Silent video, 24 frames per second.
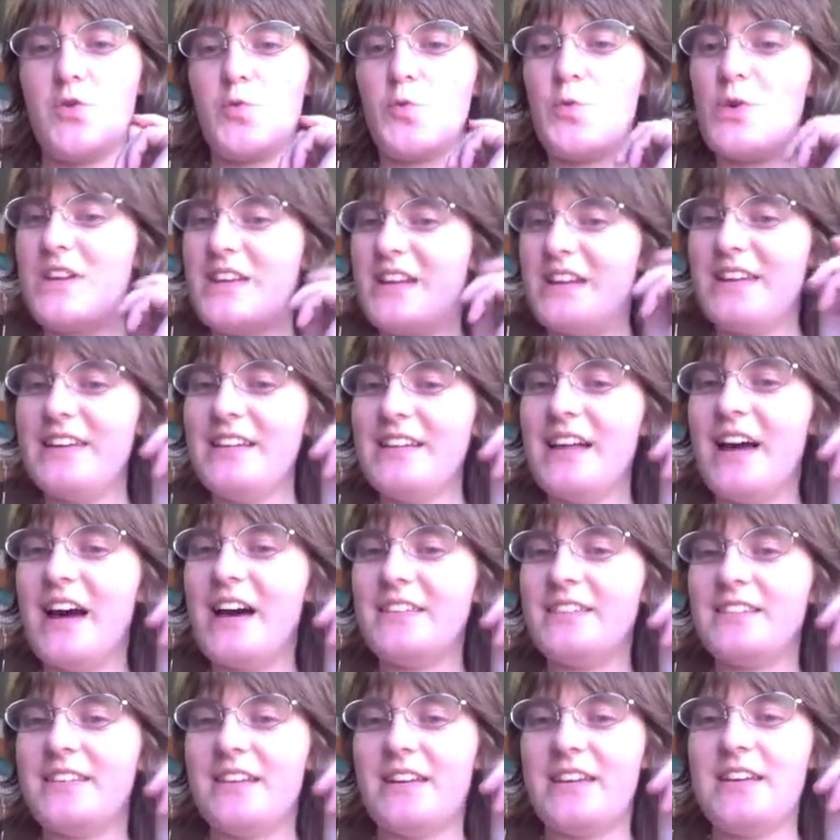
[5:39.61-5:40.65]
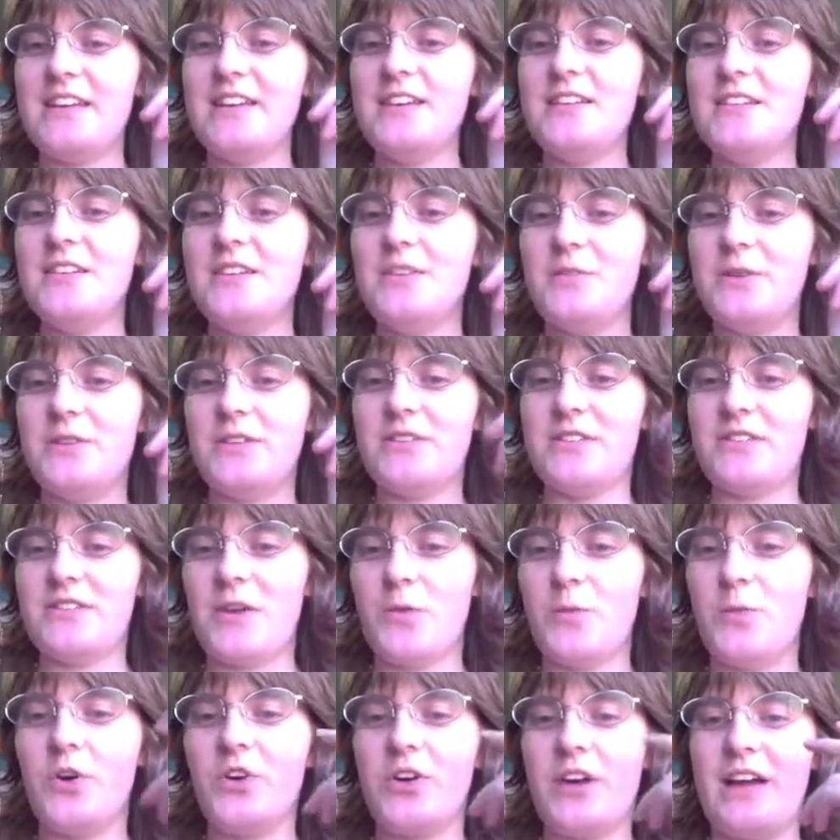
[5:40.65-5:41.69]
ridiculosity, which is
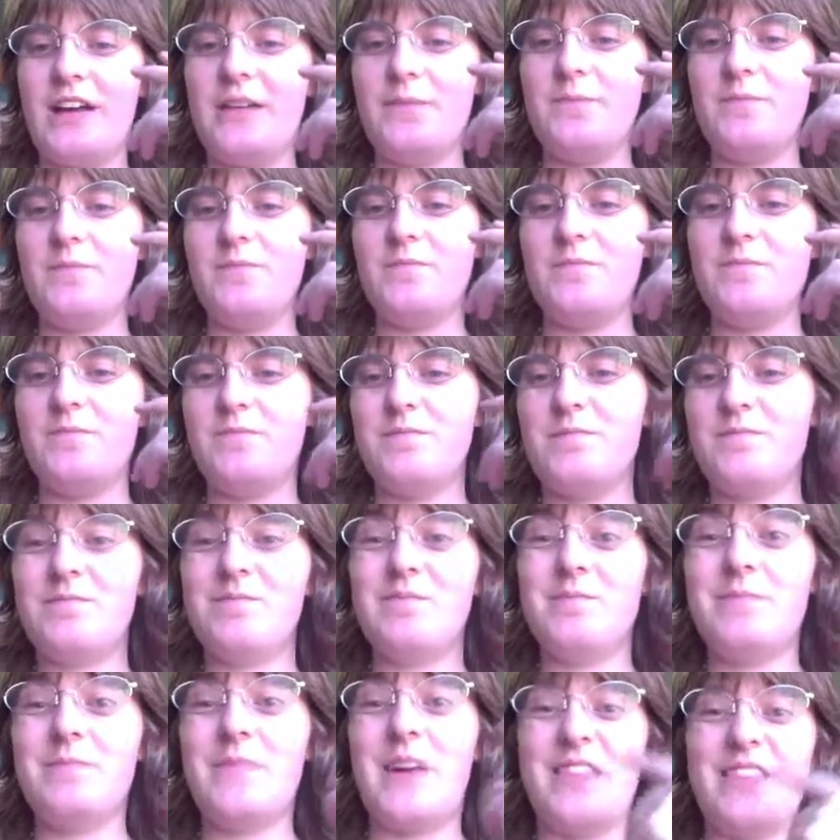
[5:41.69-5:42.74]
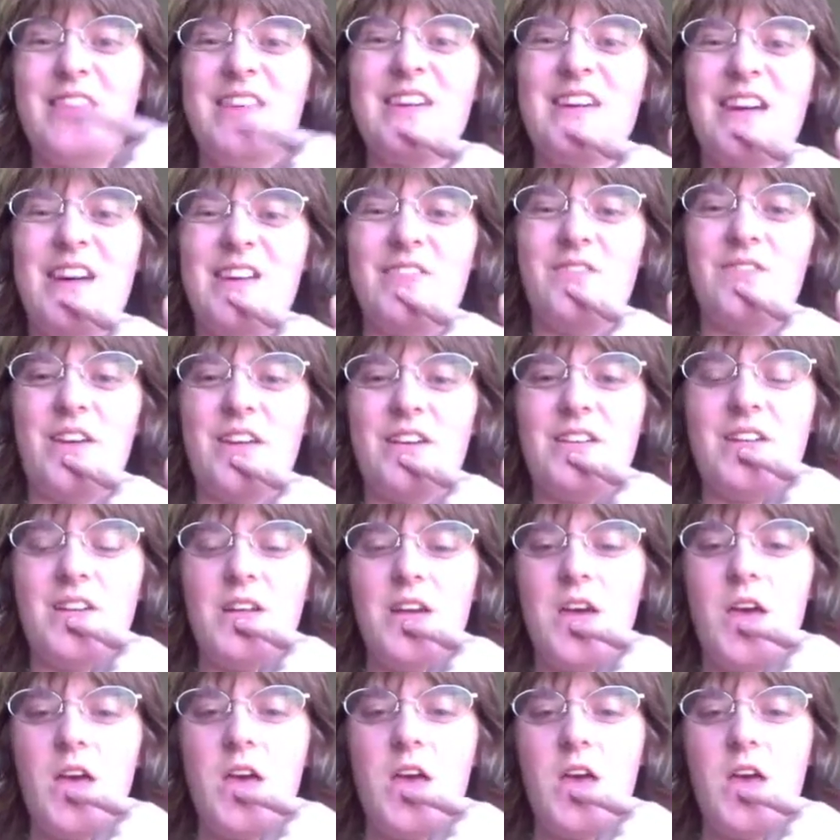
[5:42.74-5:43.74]
a word I think I invented,